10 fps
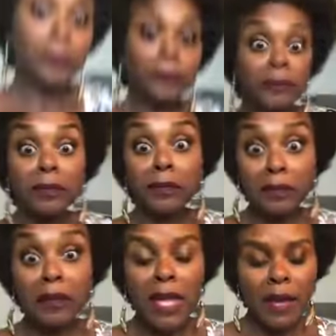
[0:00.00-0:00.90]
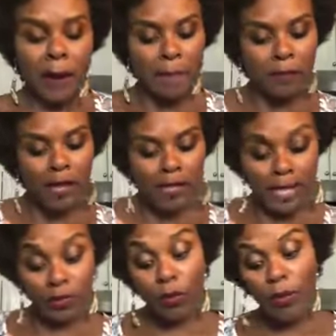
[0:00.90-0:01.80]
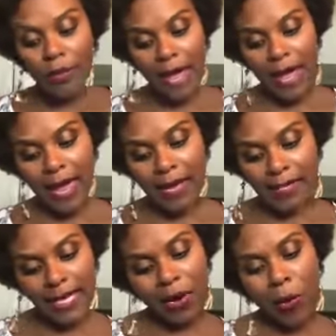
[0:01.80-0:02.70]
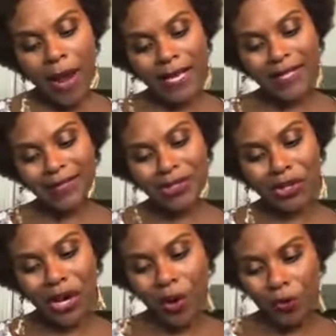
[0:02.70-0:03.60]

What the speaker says: Yeah, that's what we made. Didn't quite turn out right.